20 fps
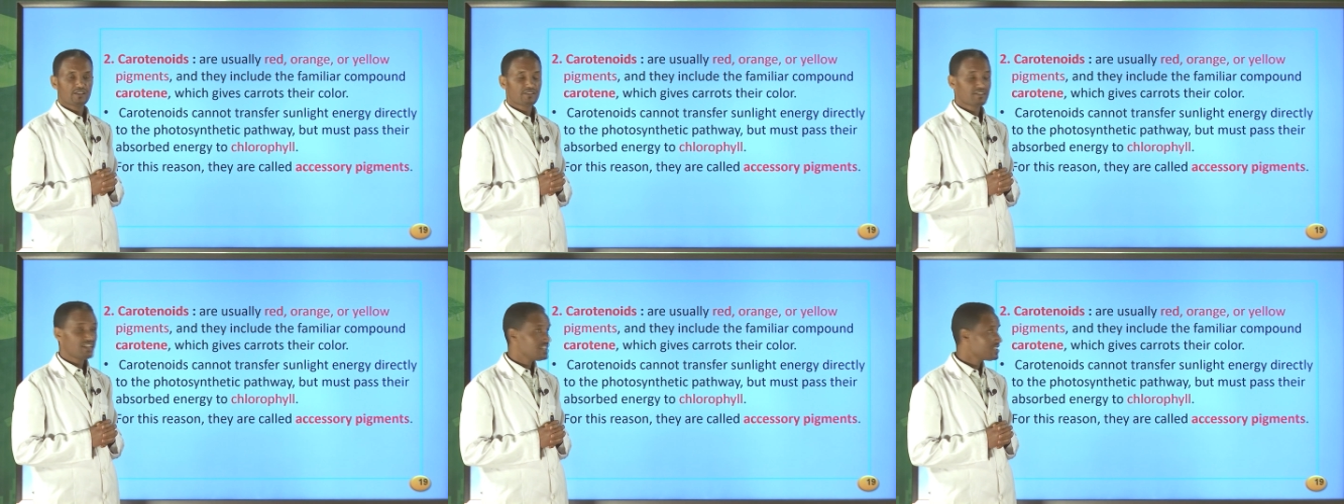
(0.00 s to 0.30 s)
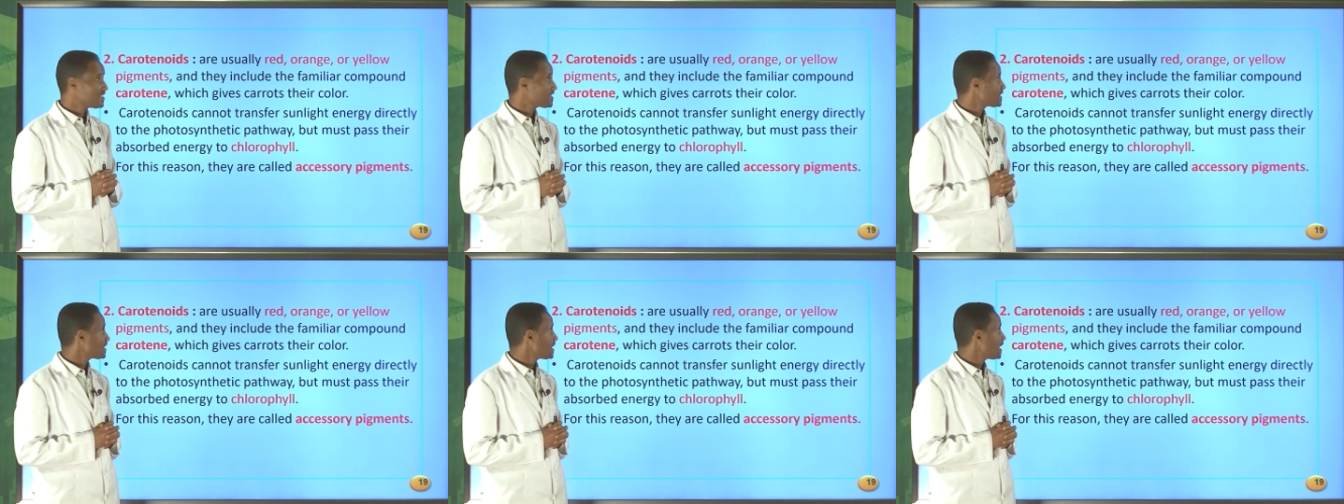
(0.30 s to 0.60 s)

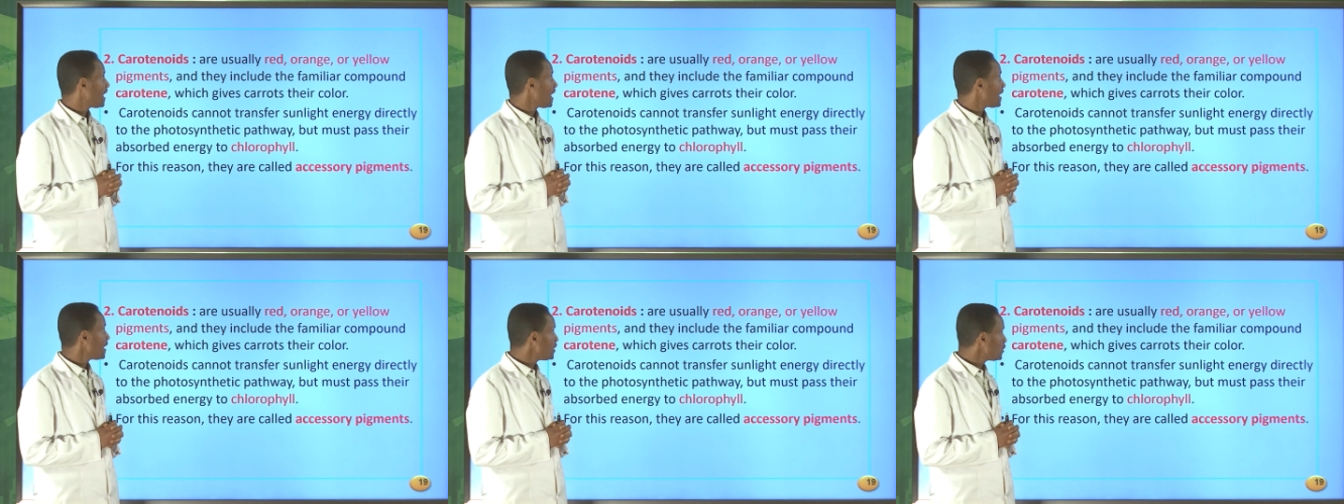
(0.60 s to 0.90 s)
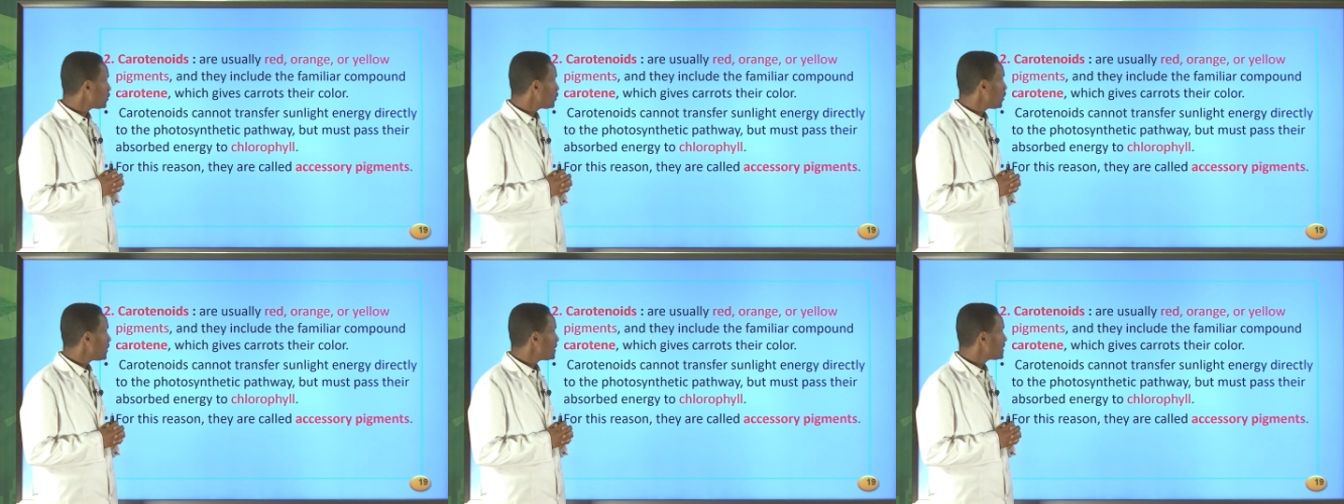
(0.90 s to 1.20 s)
these
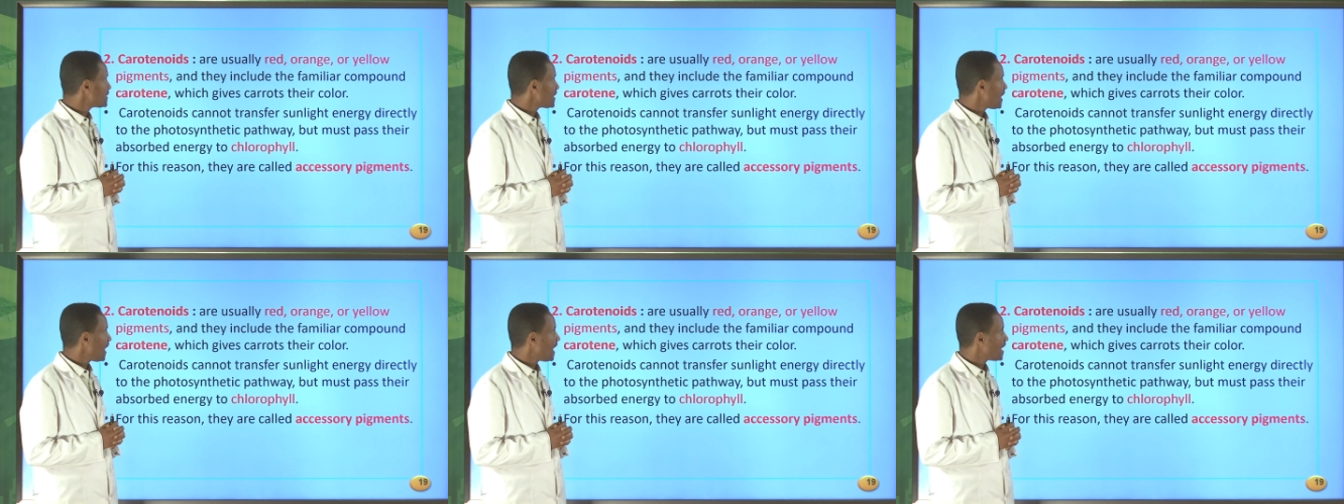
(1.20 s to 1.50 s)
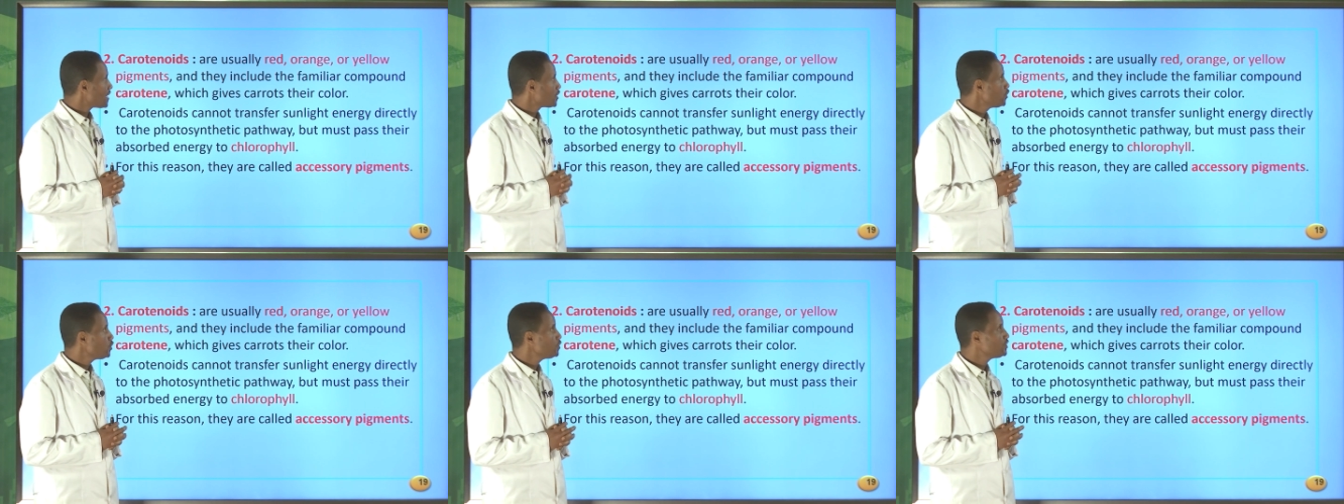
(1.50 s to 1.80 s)
carotenoids
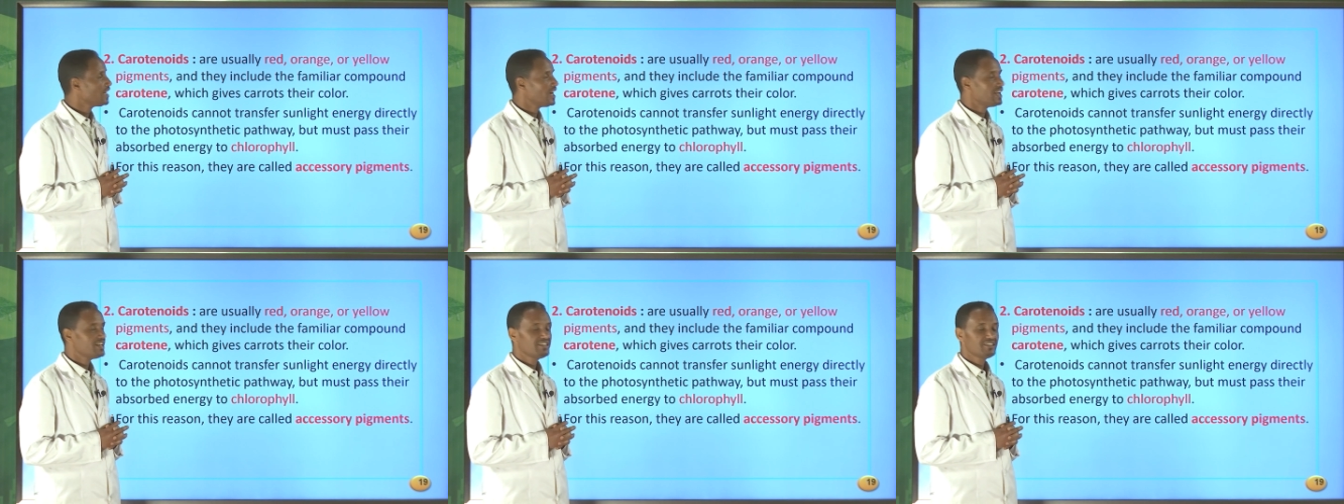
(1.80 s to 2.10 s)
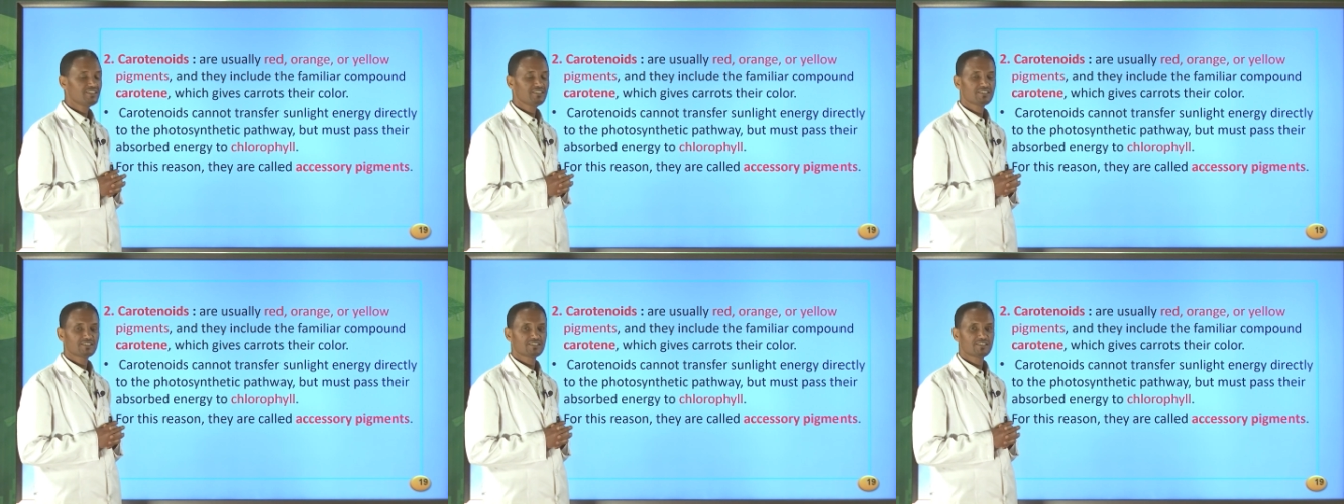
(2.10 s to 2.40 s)
are
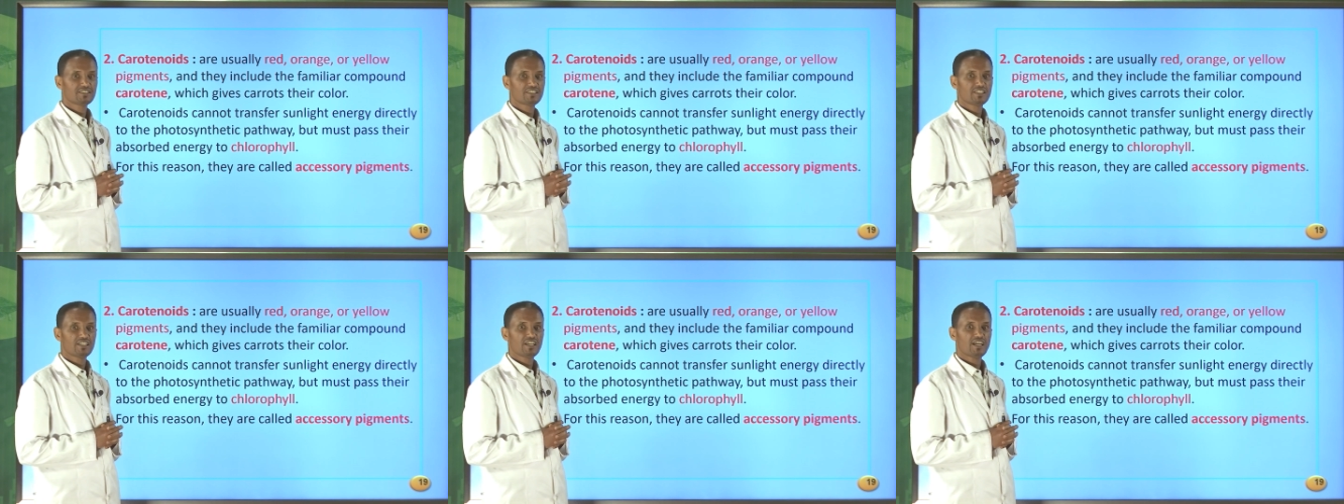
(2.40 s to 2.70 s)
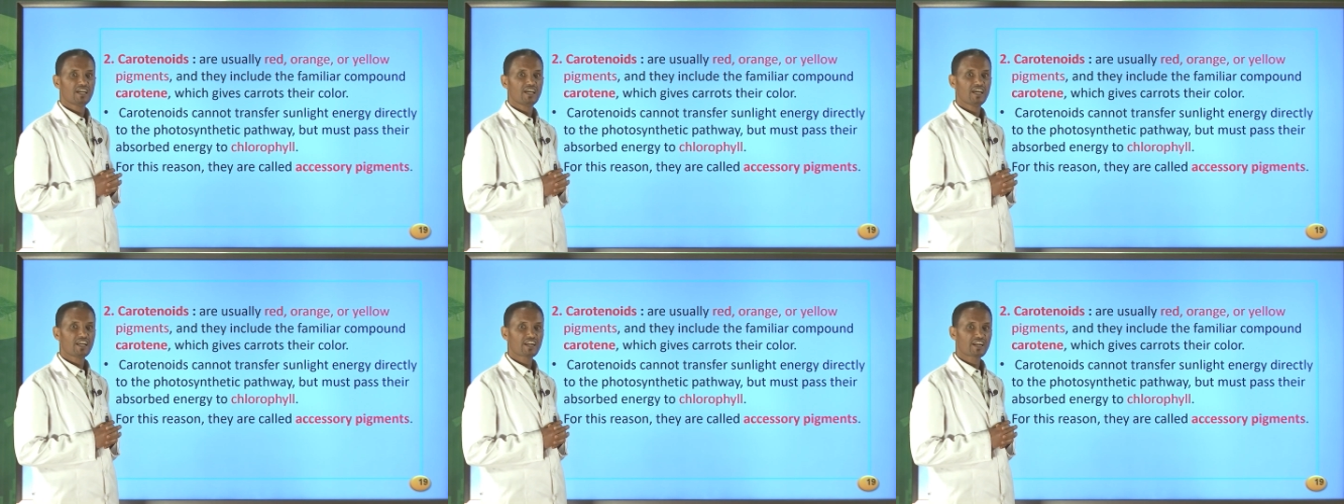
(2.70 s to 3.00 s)
usually
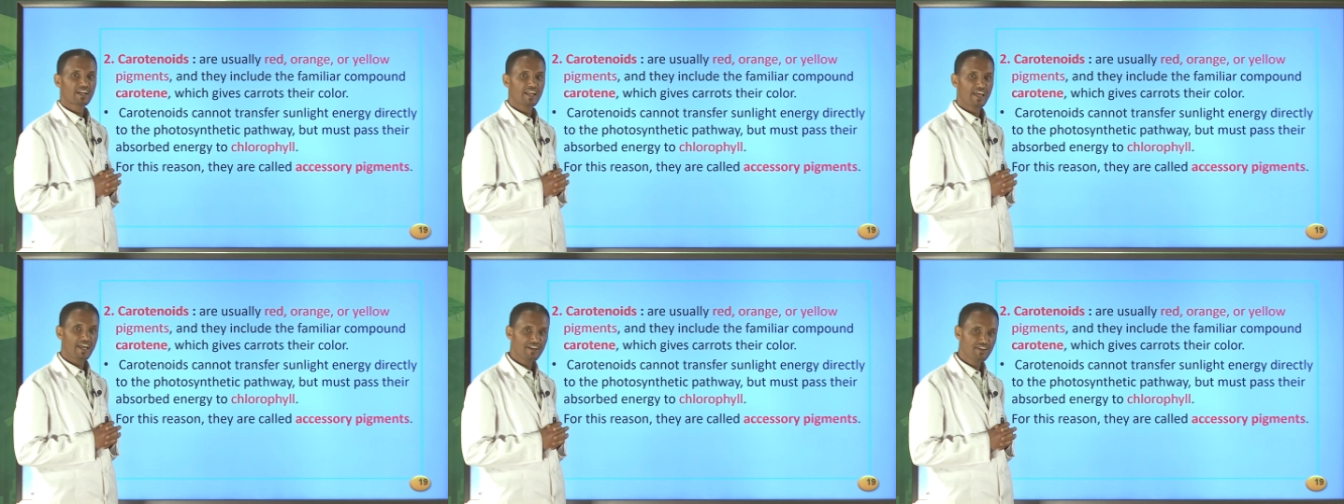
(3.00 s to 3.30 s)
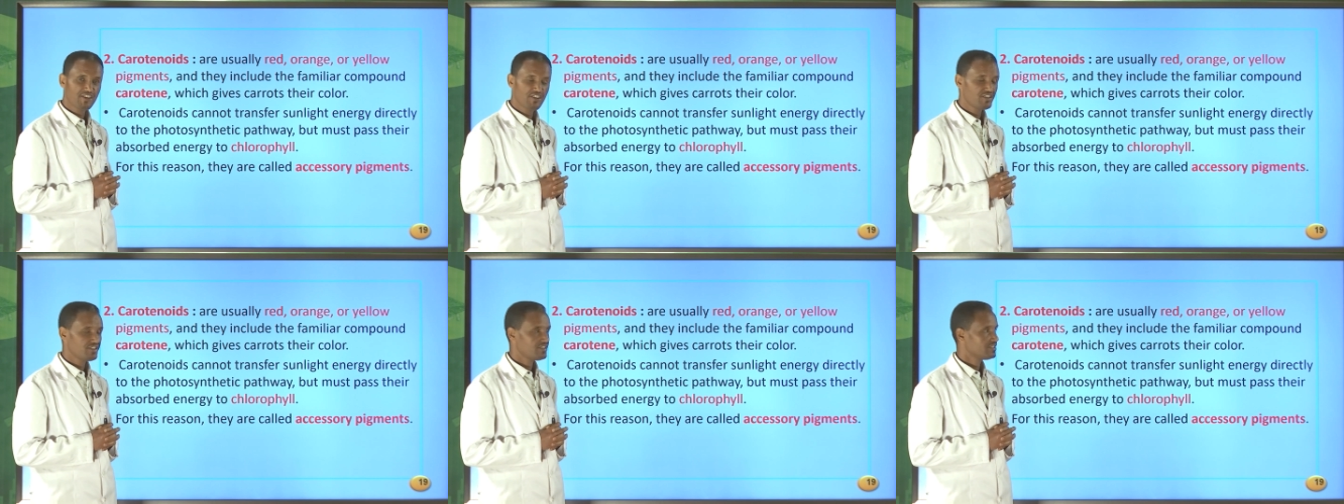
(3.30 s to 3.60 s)

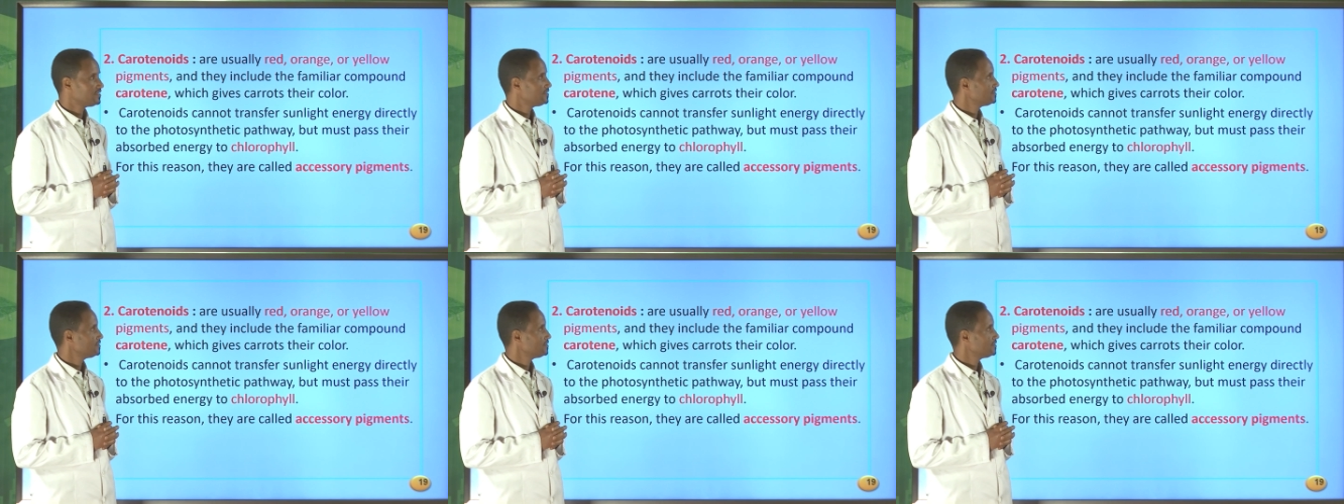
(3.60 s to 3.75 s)
red,